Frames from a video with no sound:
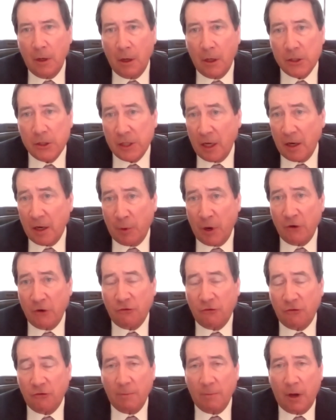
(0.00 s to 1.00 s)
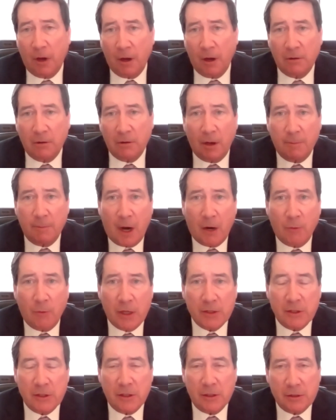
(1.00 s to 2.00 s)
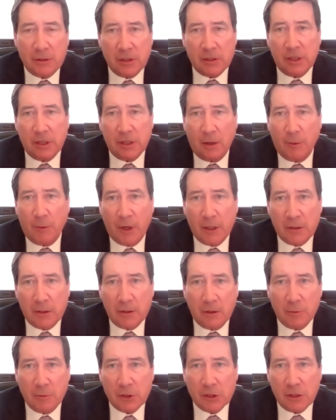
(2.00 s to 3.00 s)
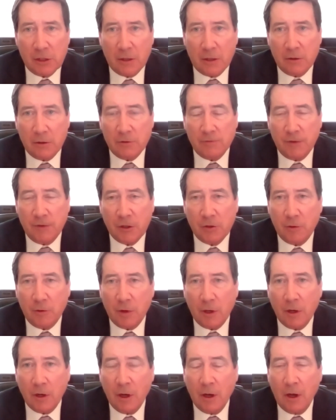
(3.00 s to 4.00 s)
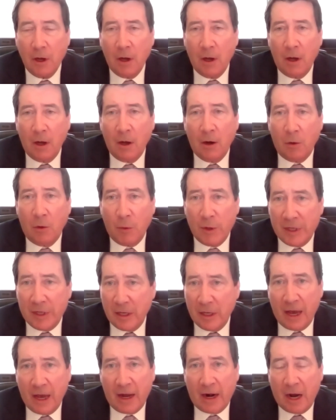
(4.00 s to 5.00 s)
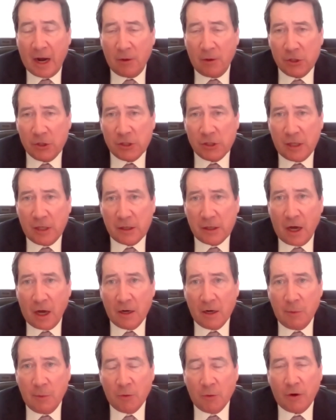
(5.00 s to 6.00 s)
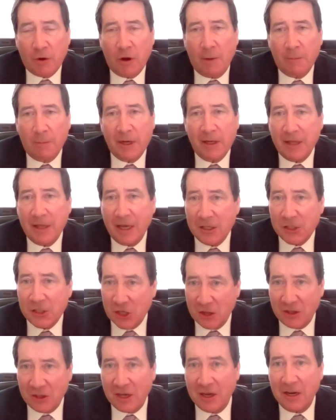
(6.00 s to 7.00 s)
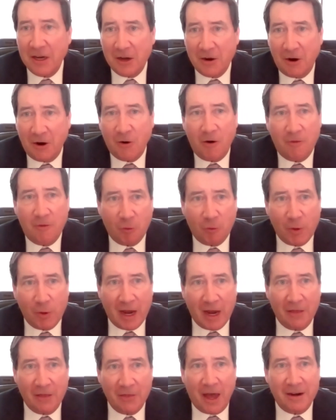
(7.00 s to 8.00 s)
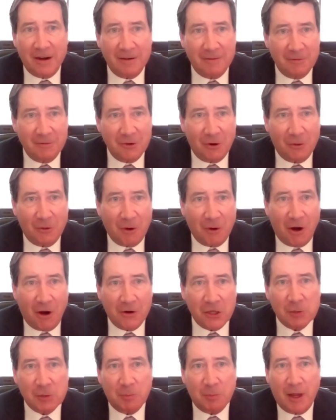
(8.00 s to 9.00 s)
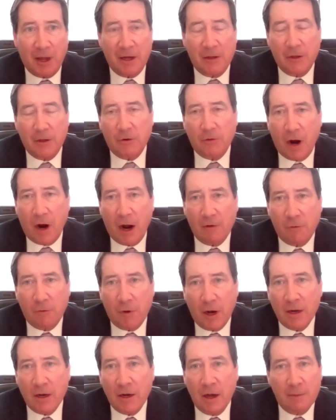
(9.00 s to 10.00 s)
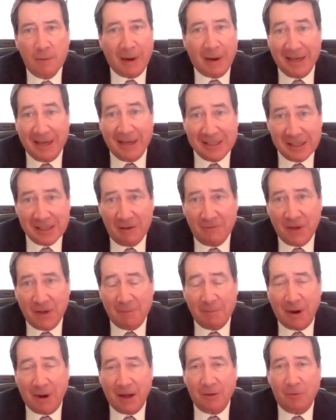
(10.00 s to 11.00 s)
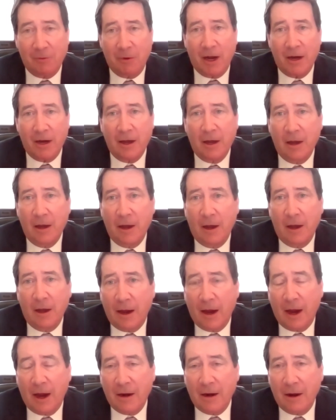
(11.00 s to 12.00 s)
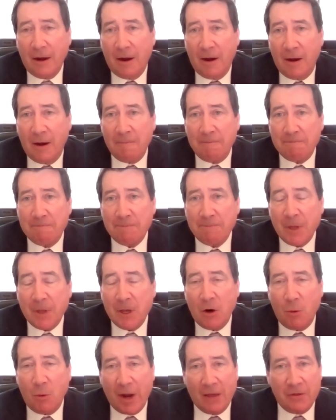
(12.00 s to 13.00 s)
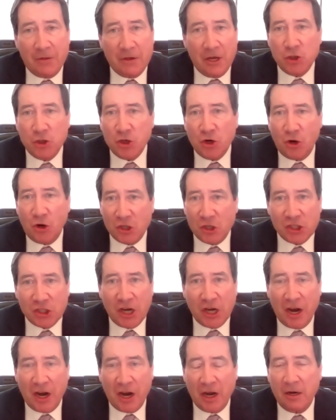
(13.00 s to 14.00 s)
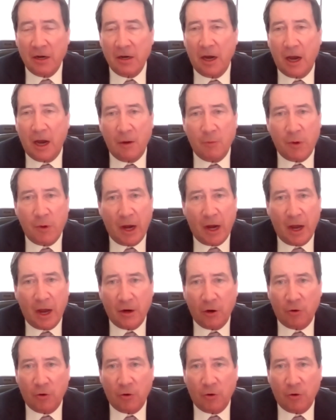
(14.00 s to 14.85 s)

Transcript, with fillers: a celebration at, at, at my residence to celebrate Takuma Sato's victory. We did that. I reached out to Honda Motor Company. They sent the Indy car over. We had that, you know, on display in the driveway. My kids love that, by the way. And, um, you know, we had the engine on a stand and we had a